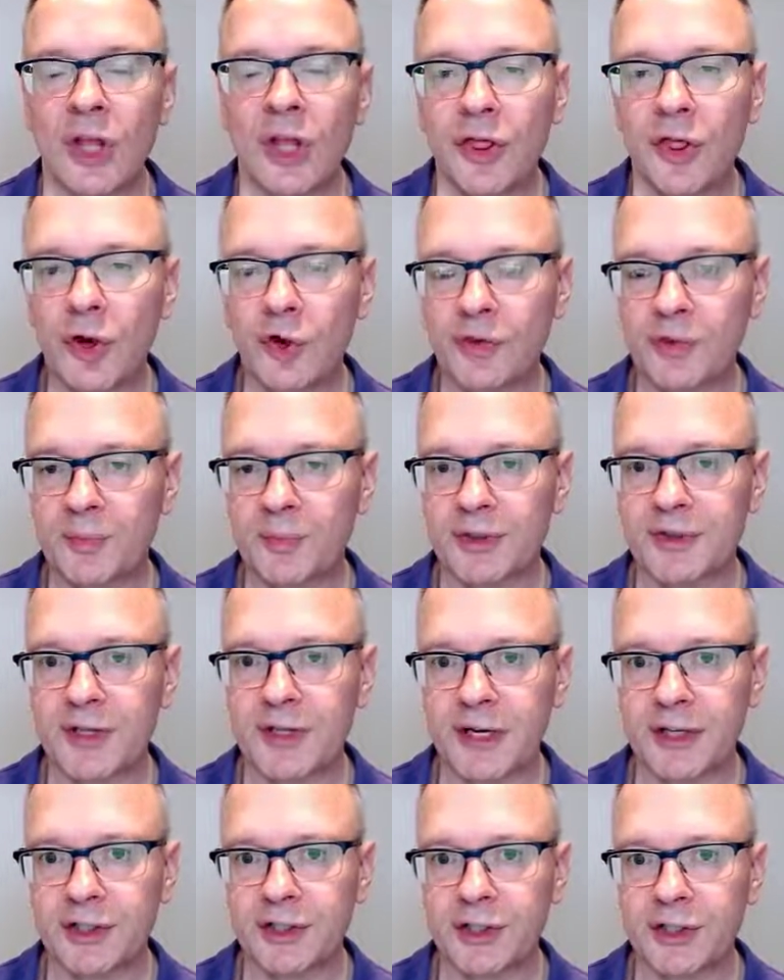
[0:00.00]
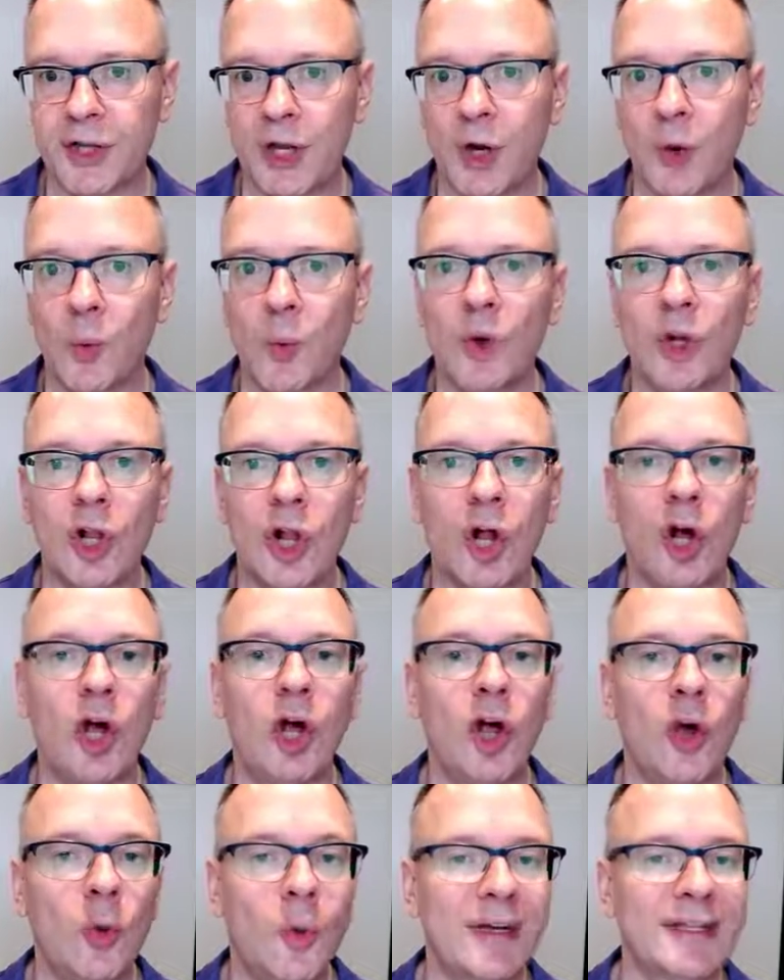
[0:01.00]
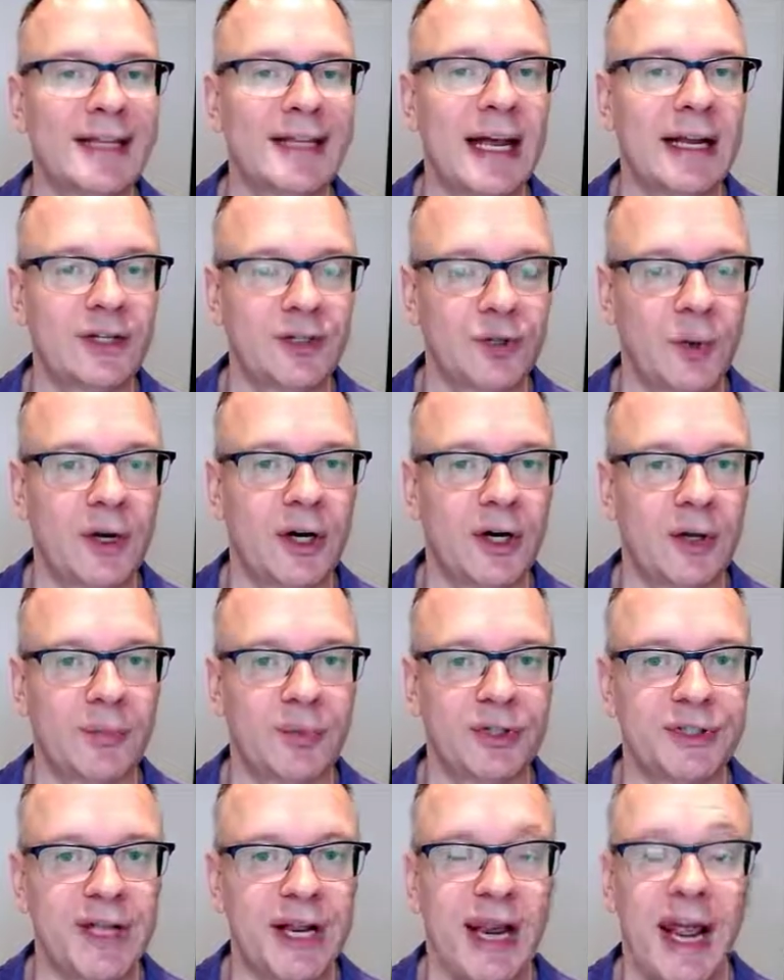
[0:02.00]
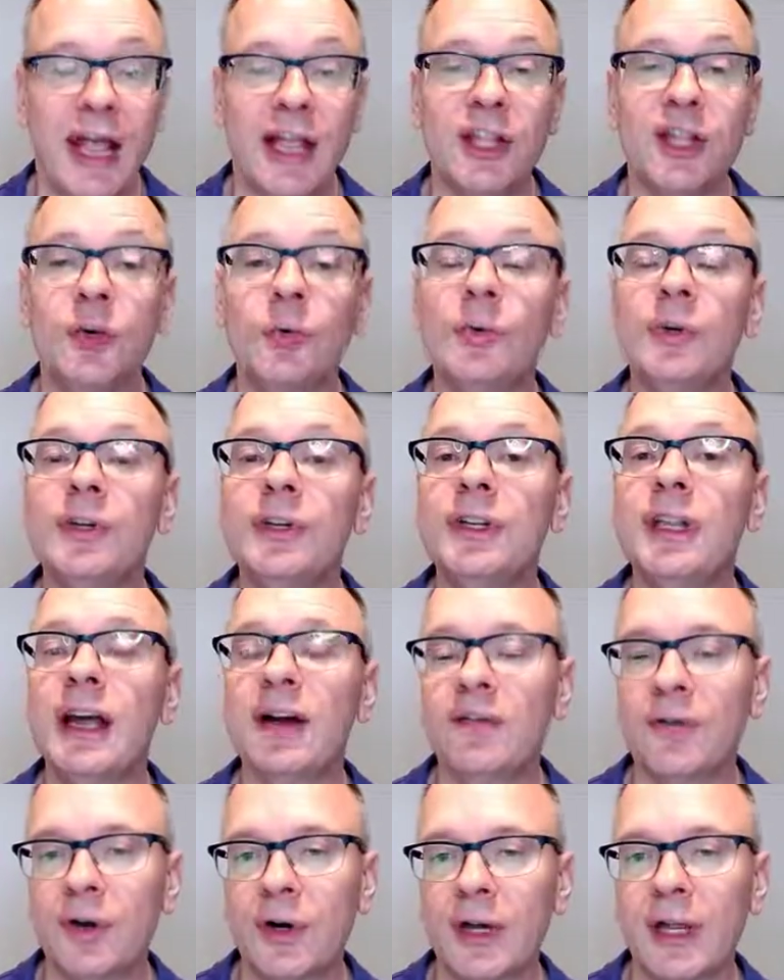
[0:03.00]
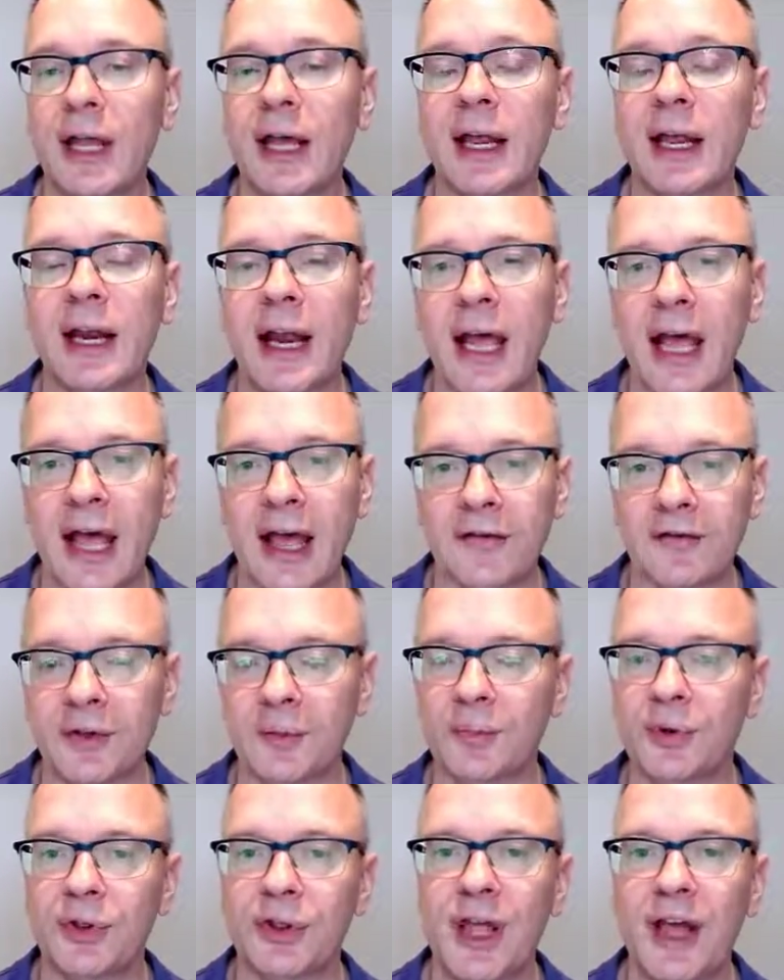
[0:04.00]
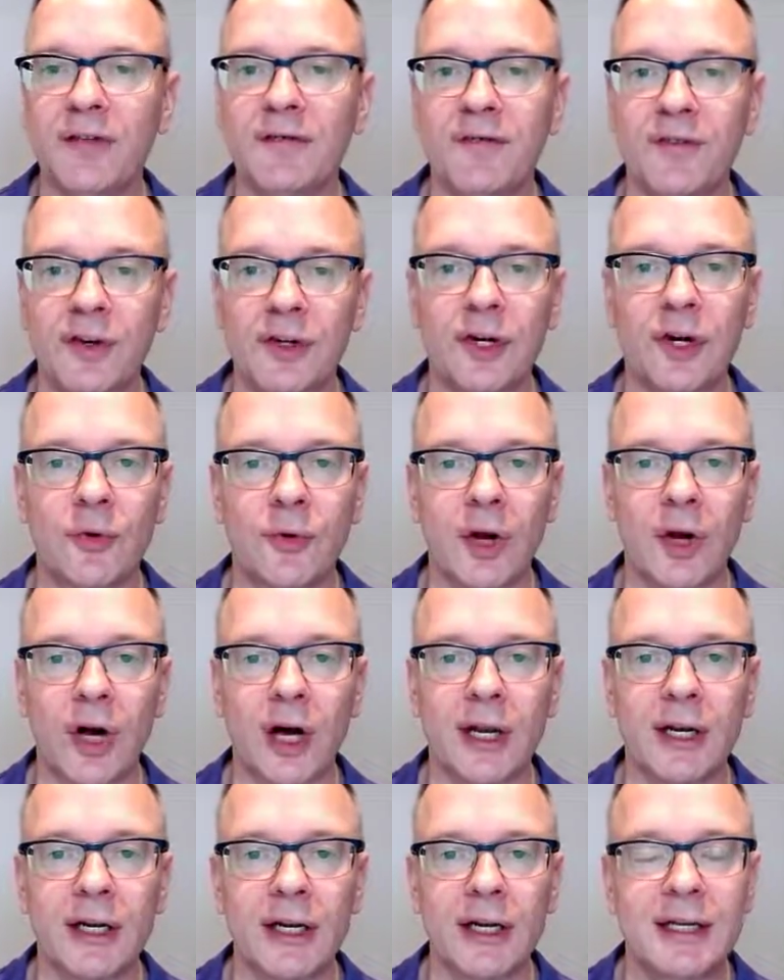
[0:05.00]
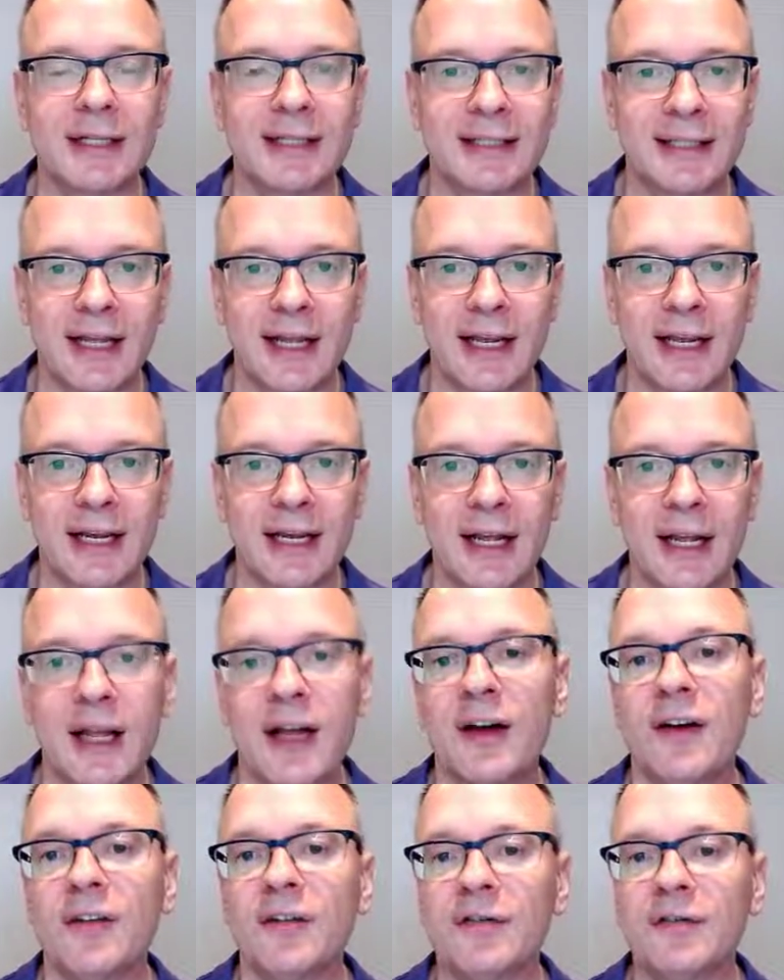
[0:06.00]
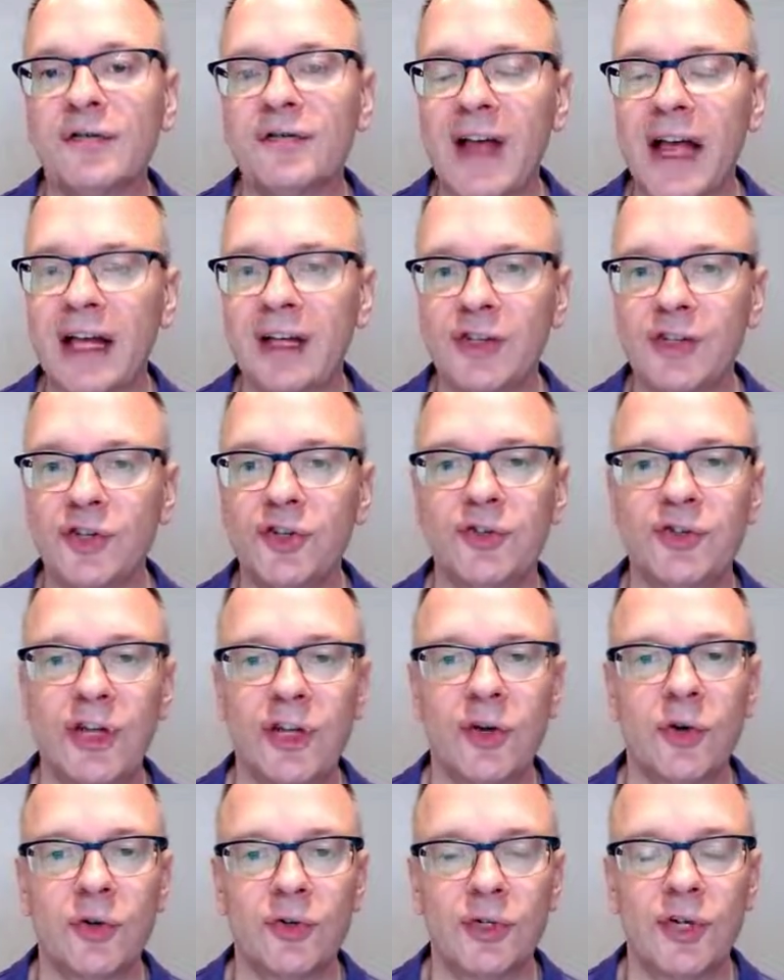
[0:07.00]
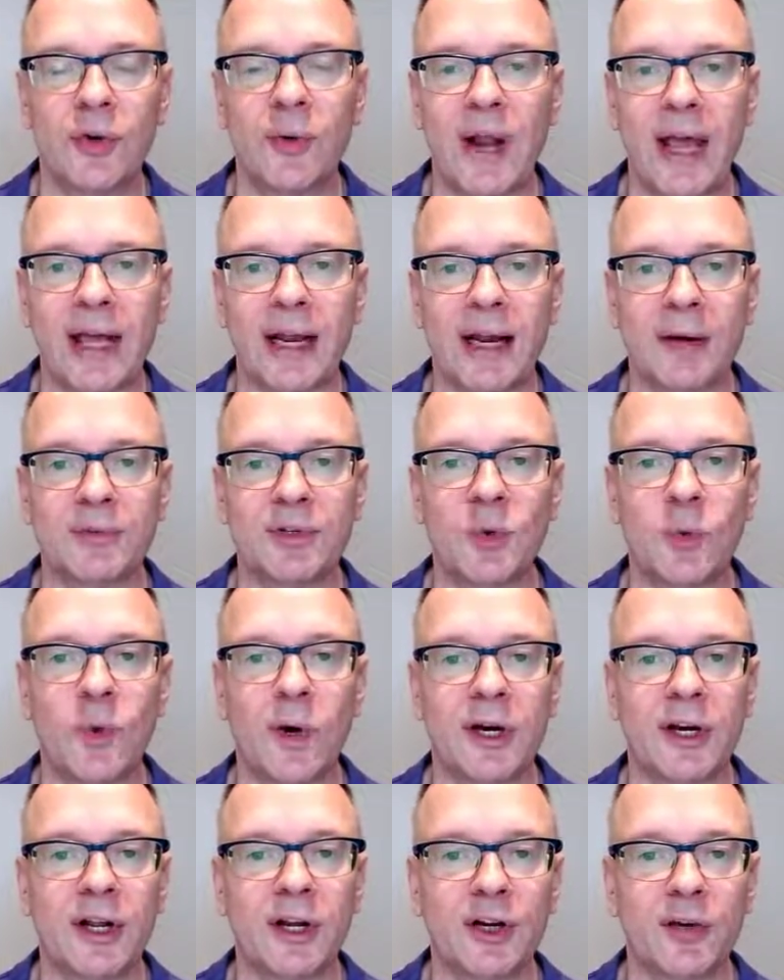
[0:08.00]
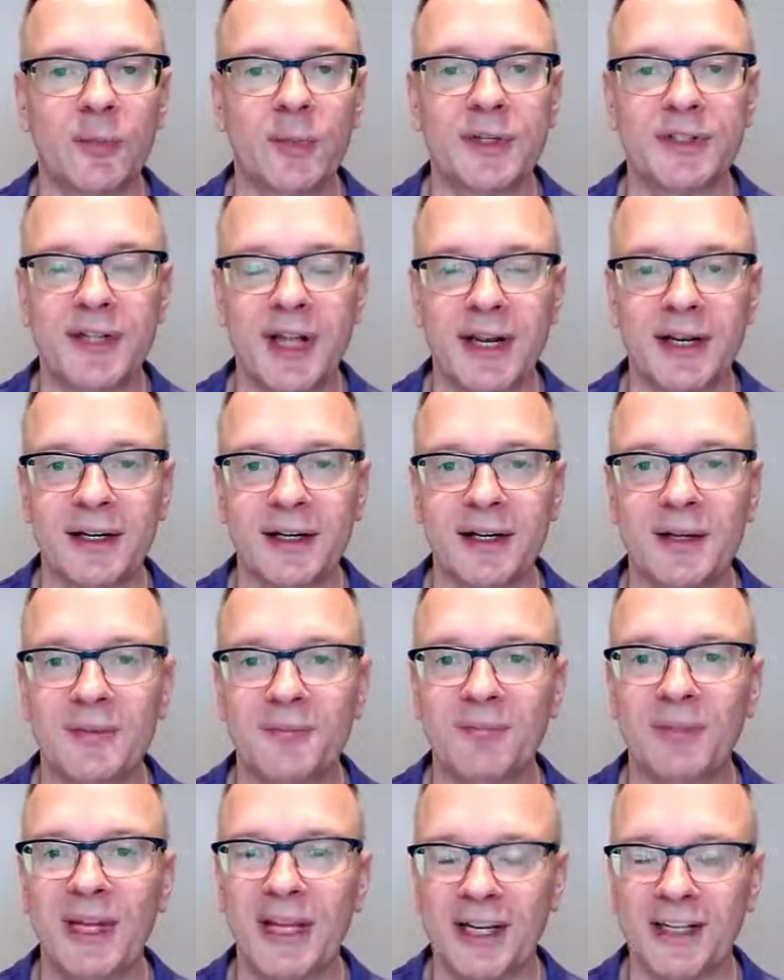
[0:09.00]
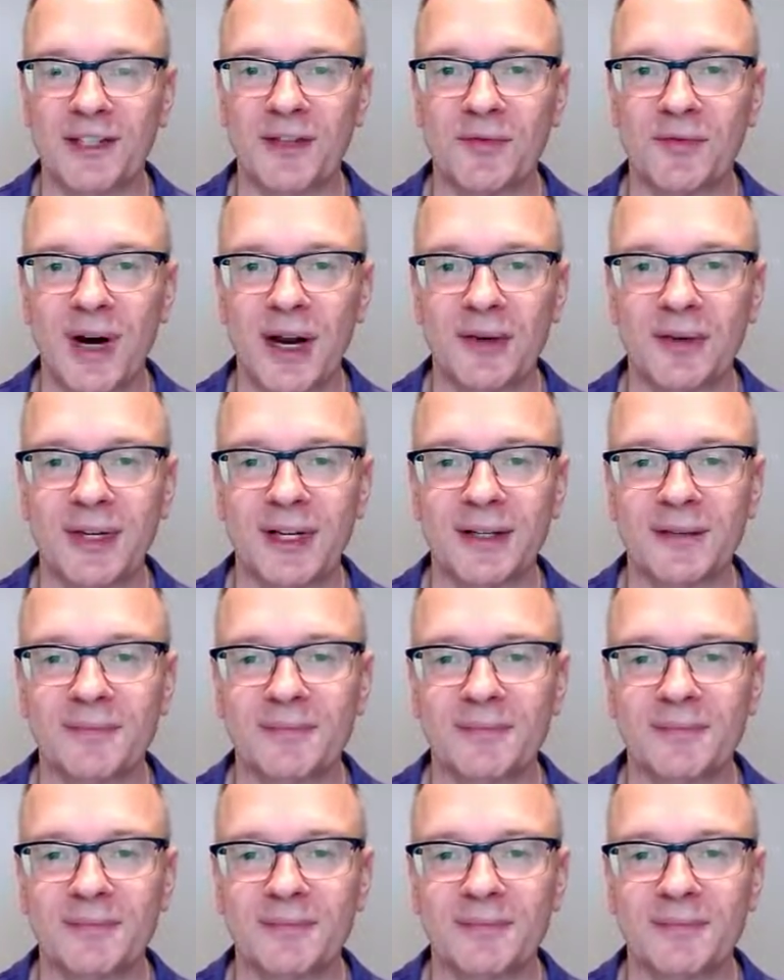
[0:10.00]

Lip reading: those percentages will always add to 100%, and you will never again have to put that footnote on saying values don't add up to 100% because of rounding.